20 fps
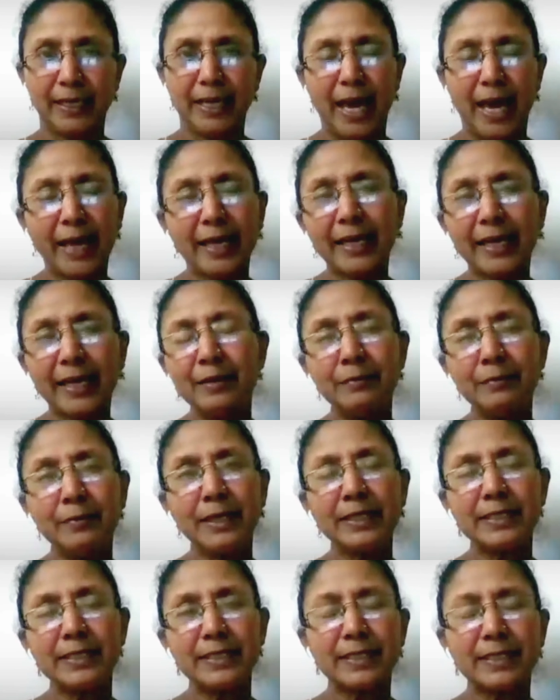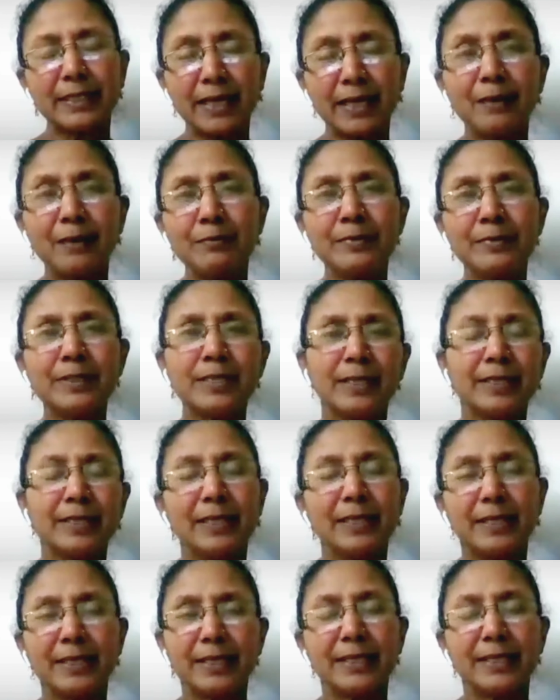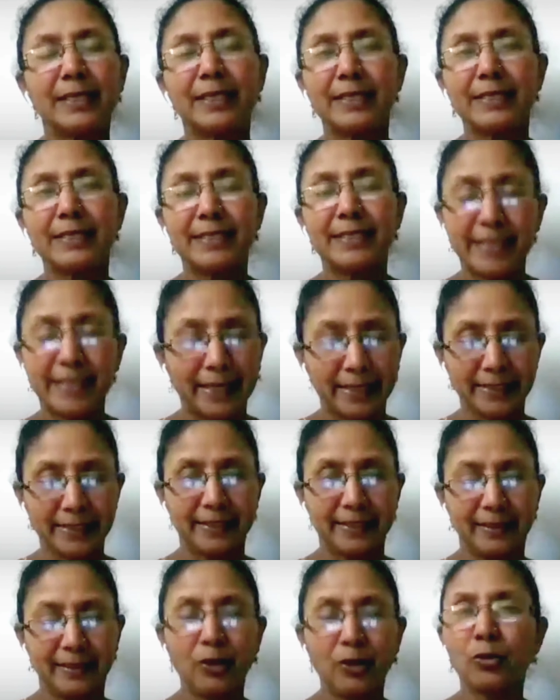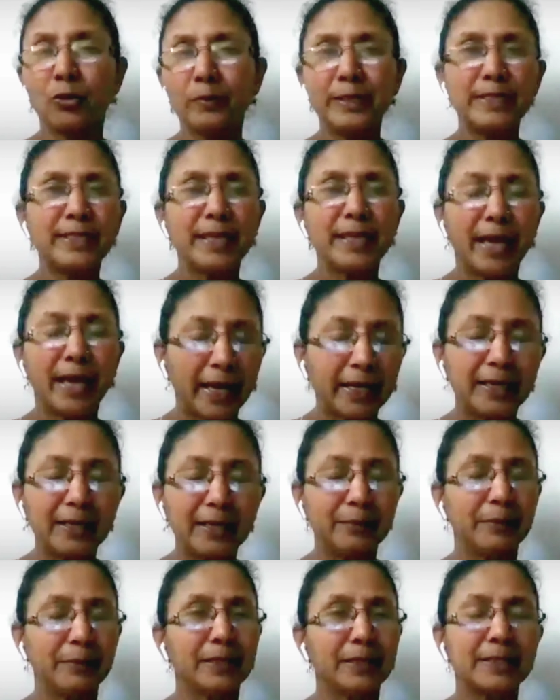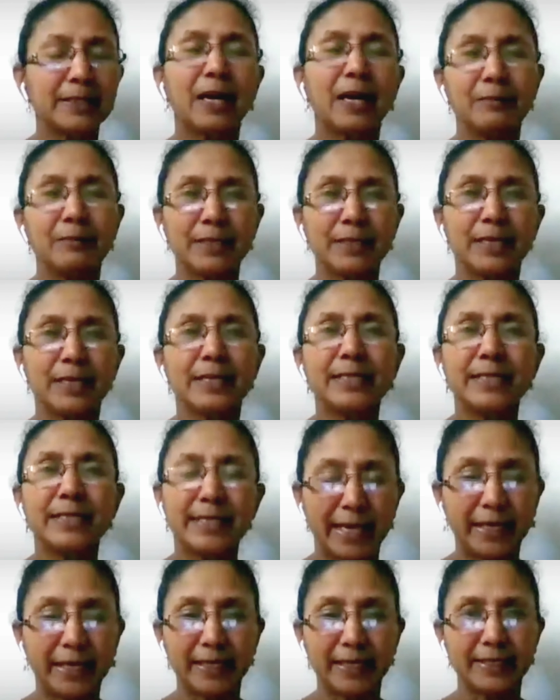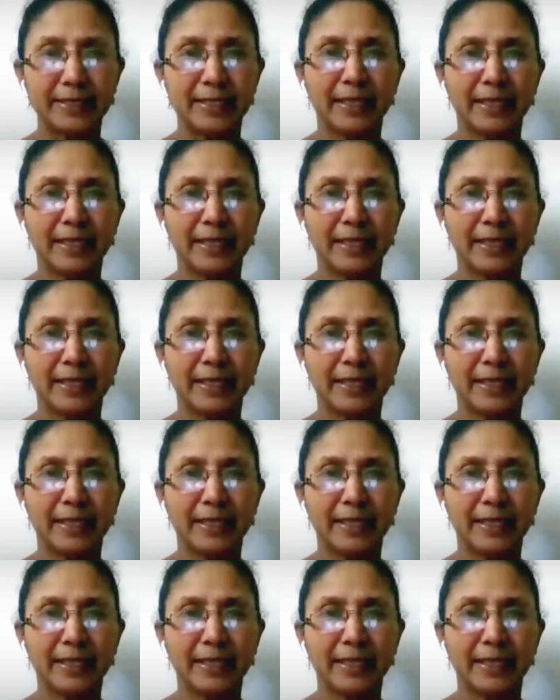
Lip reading: Academics comes second. I always say academics comes second.